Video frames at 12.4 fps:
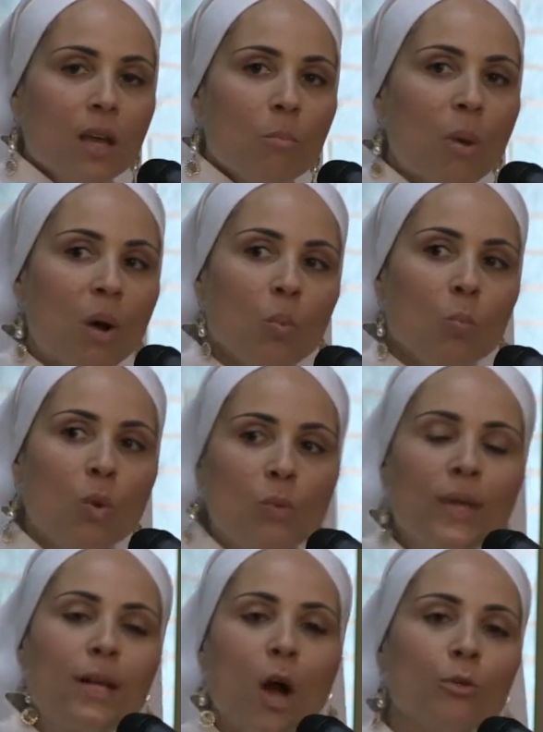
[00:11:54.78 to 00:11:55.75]
But when
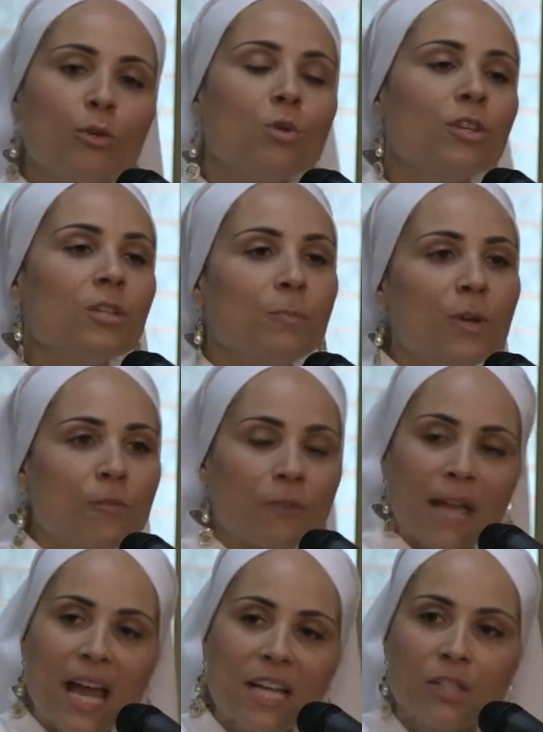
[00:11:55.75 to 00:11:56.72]
we go through this
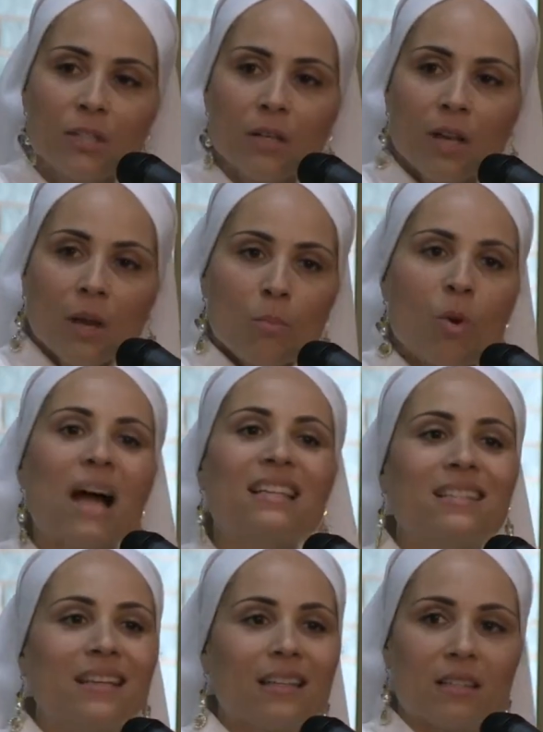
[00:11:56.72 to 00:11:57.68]
purification
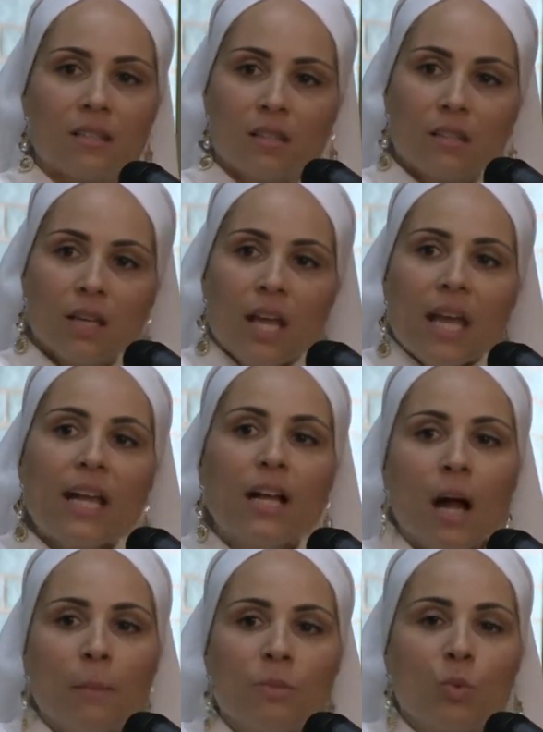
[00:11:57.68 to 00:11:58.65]
process, it
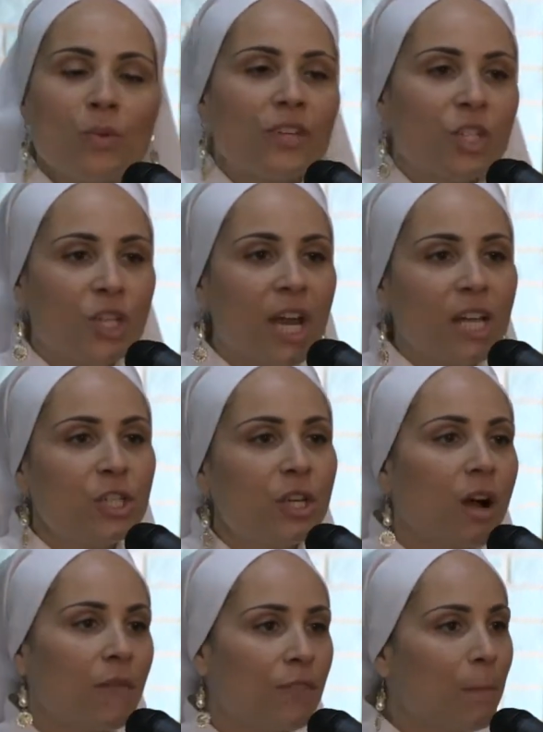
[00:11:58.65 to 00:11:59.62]
comes with the
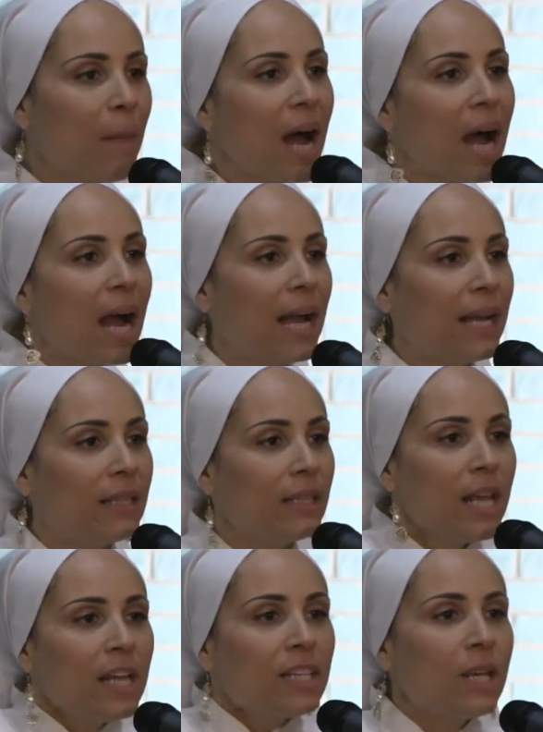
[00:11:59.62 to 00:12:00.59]
changing of the mind.
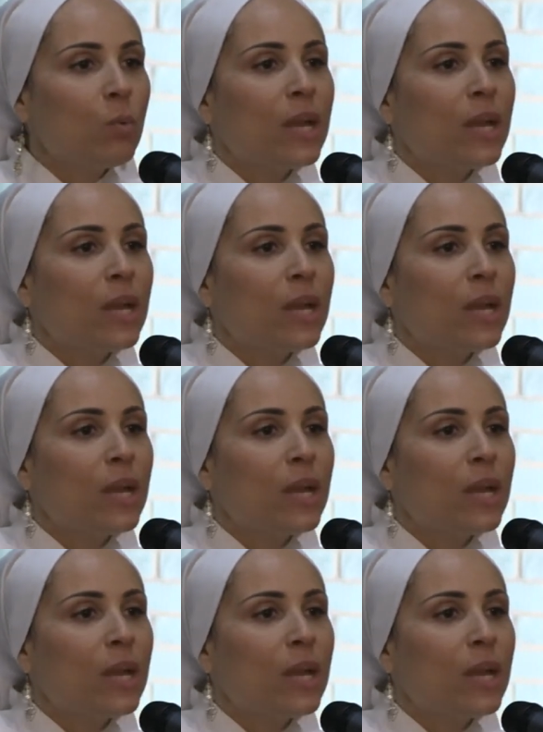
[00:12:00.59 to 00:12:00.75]
See,